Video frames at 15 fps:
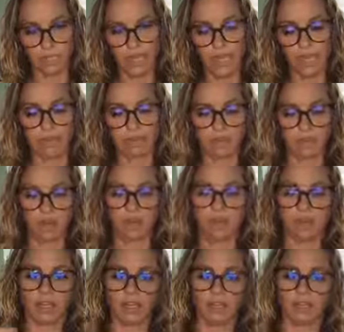as a
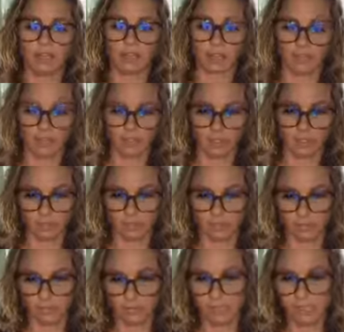yogi in order
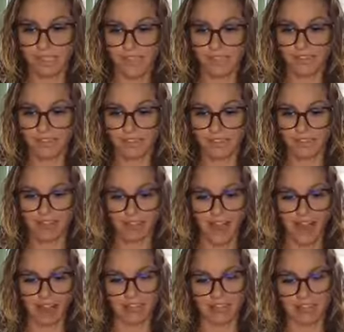to safely
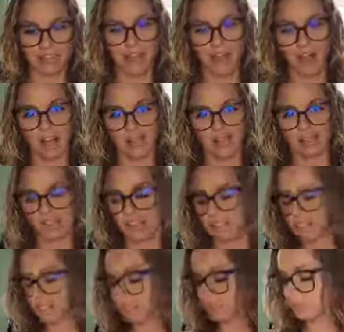practice
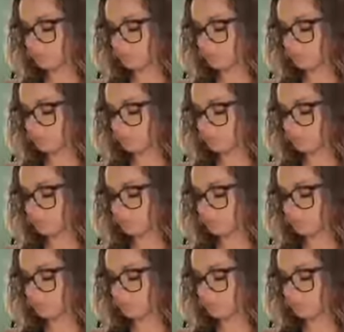asanas.